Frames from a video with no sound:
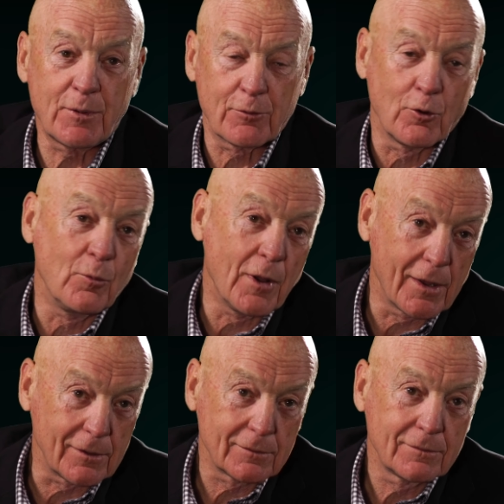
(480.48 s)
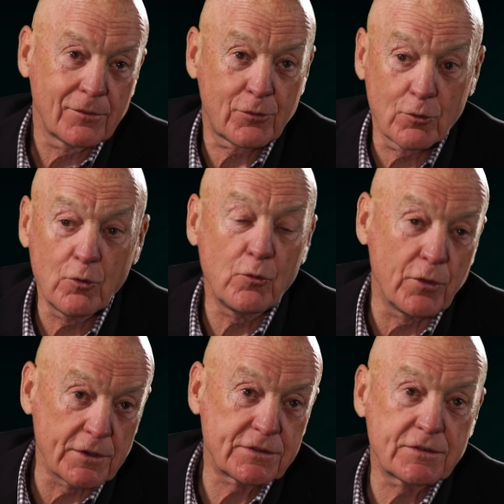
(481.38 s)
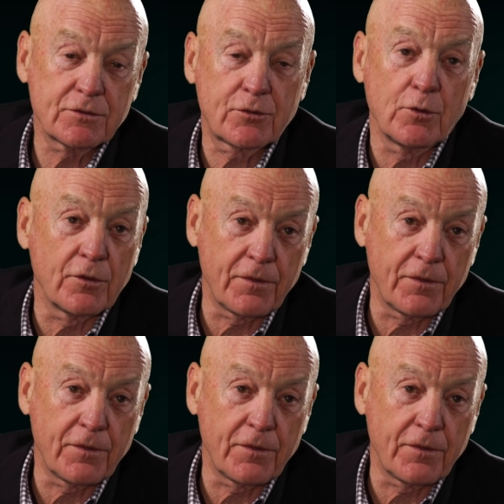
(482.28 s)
to be a role model through the